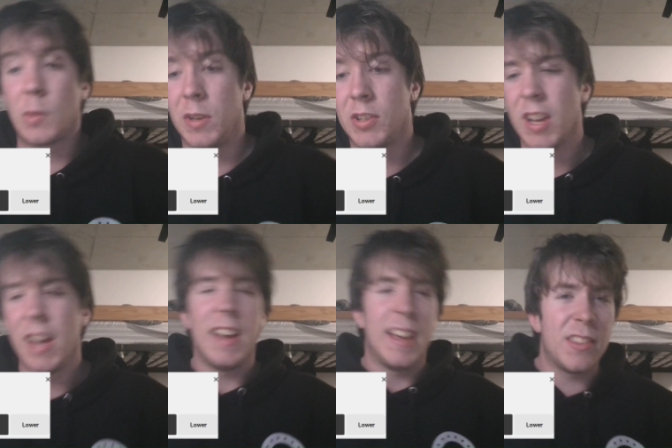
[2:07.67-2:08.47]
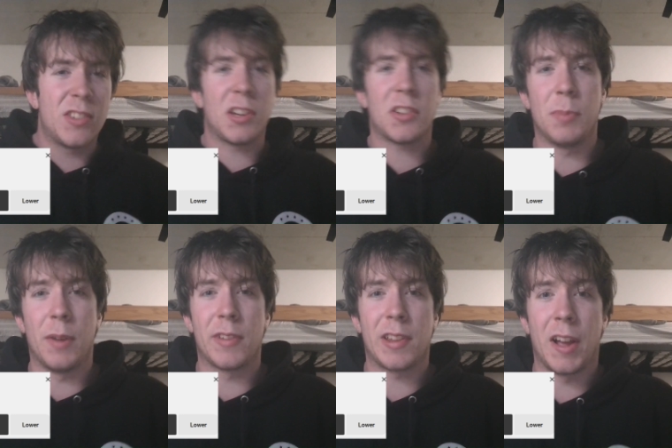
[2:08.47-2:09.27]
which is just
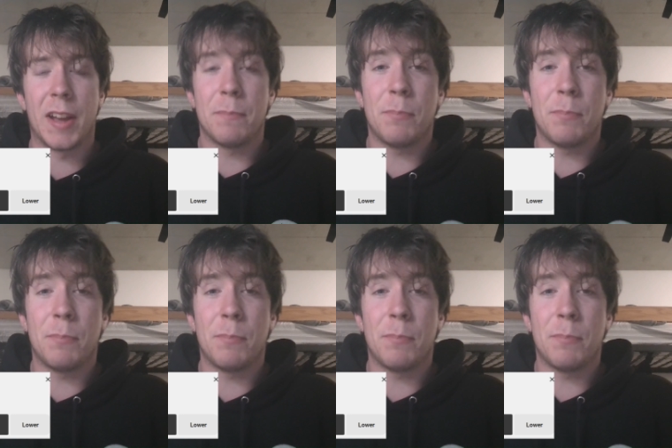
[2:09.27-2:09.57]
above this line,